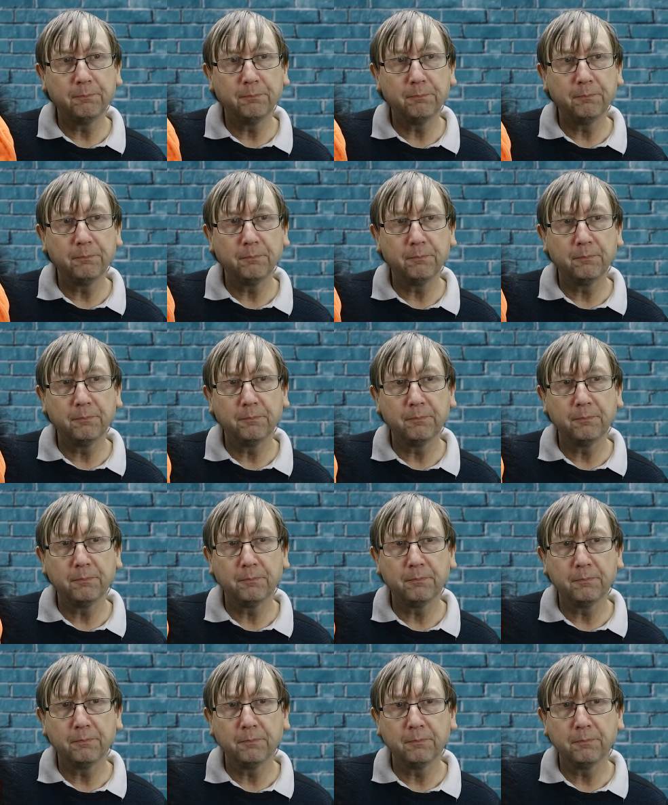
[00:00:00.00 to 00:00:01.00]

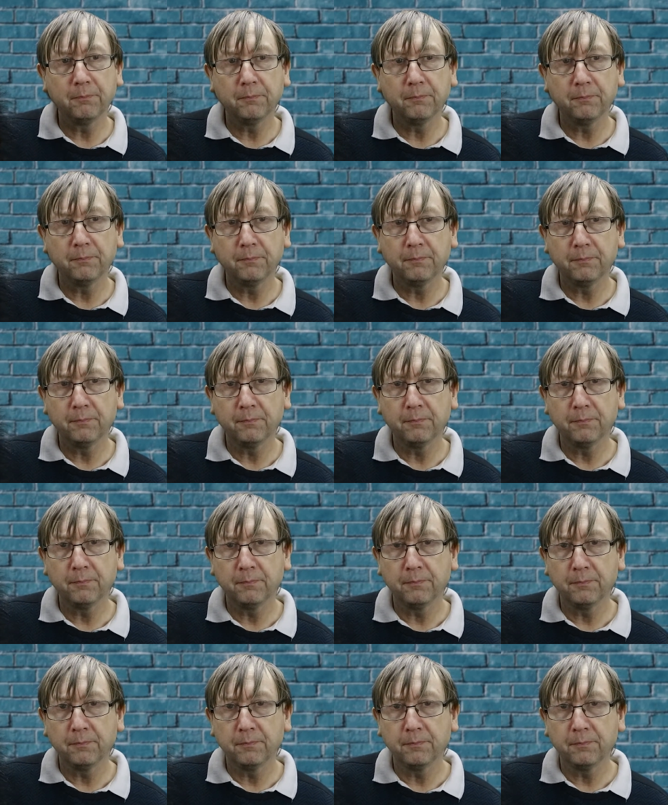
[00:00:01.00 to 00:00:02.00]

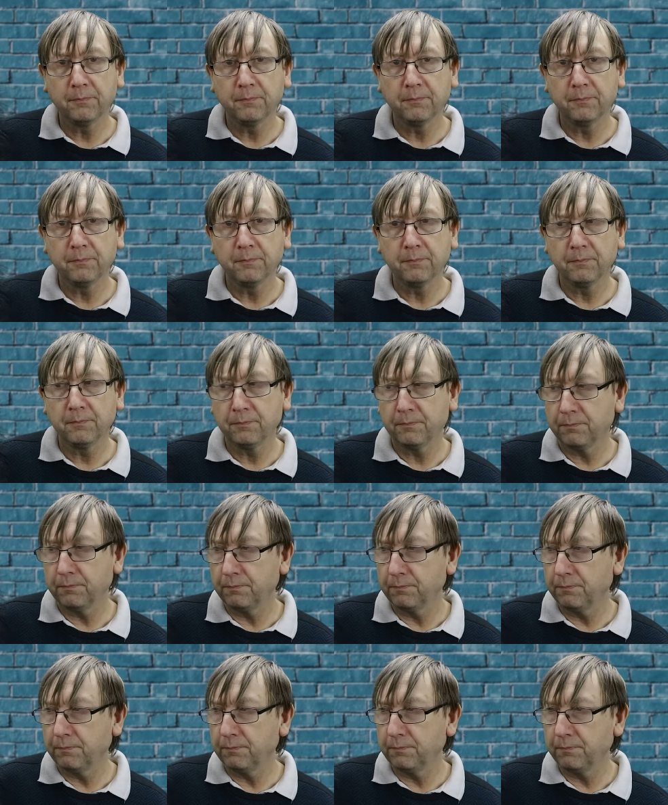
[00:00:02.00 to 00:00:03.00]

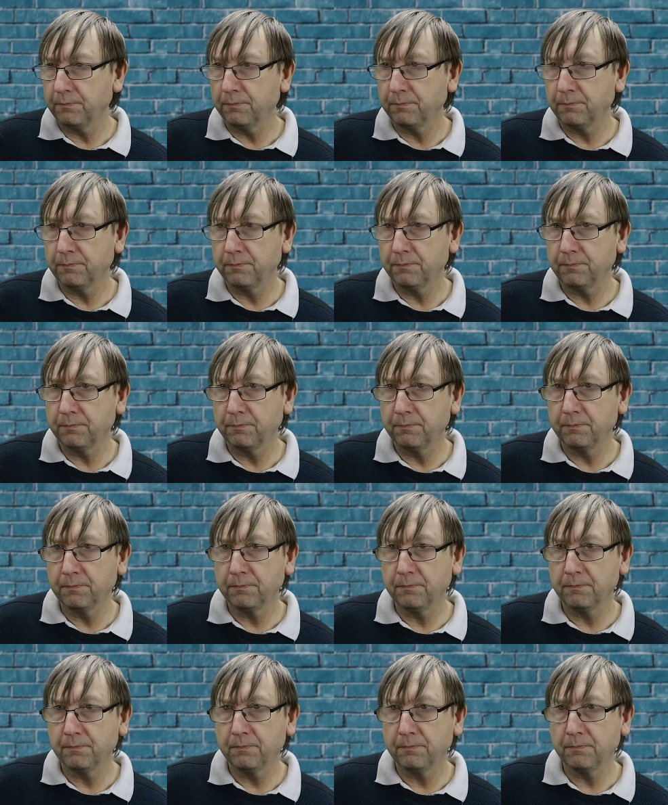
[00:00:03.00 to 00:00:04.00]

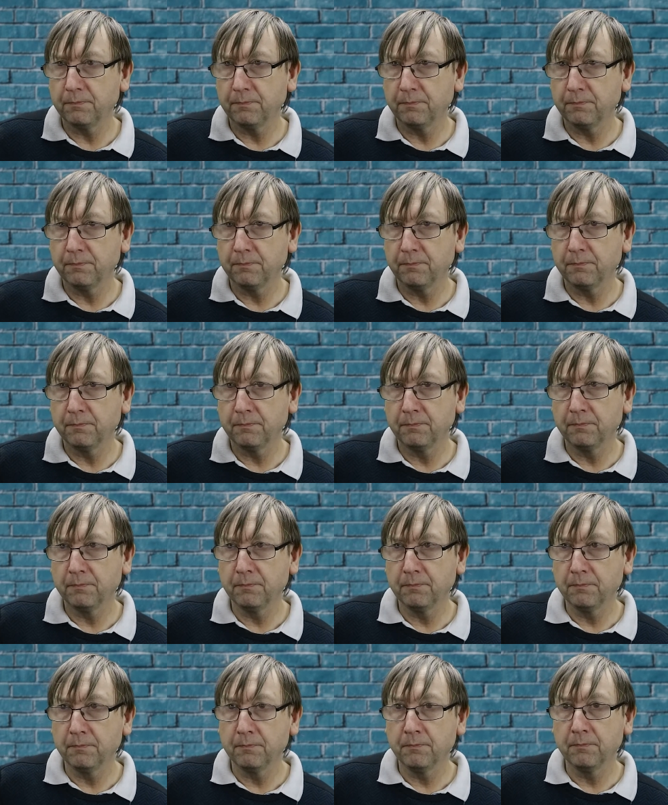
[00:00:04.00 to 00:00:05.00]

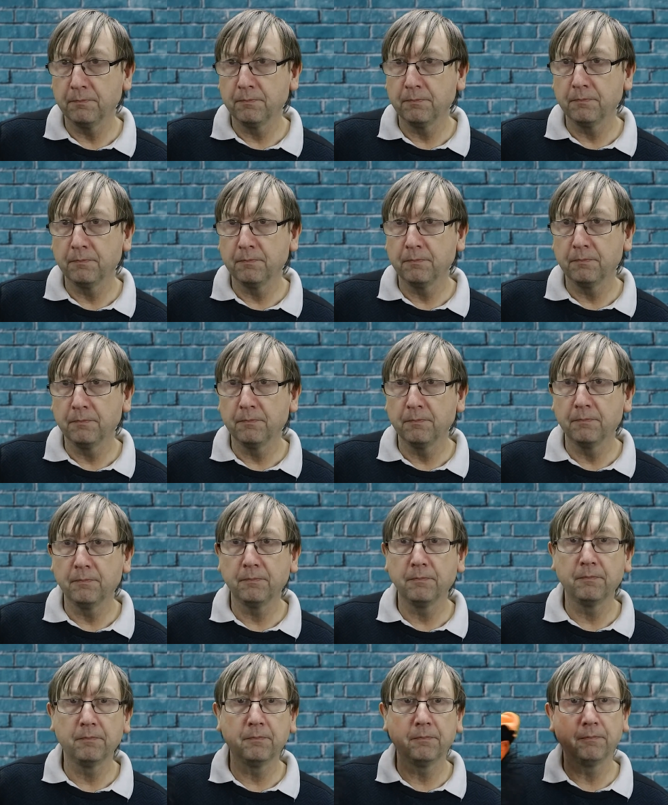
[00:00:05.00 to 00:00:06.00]

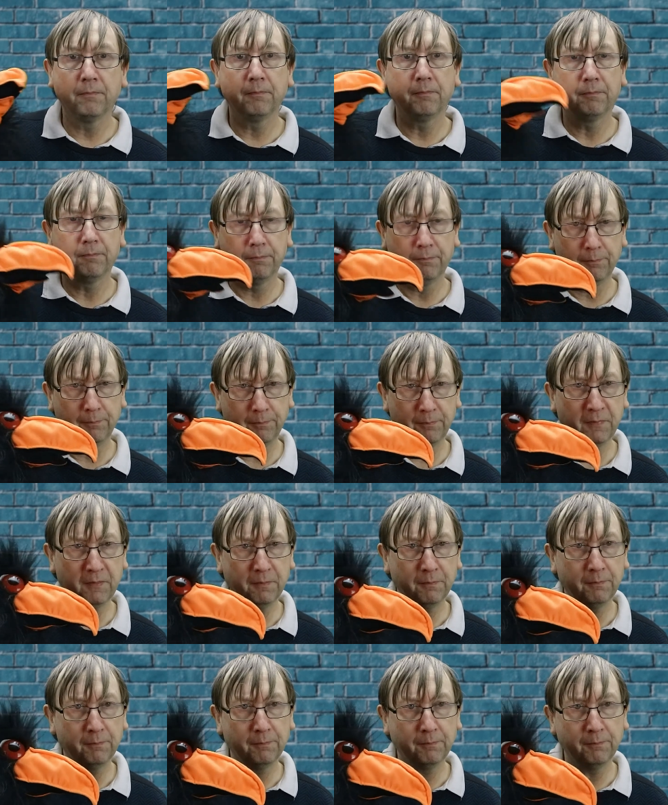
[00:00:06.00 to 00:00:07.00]

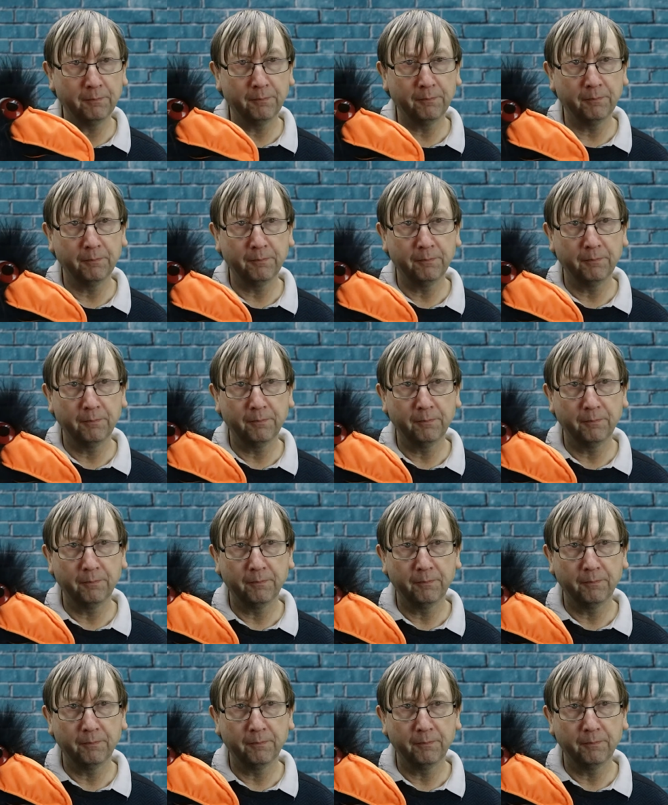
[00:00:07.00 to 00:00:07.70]
[no speech]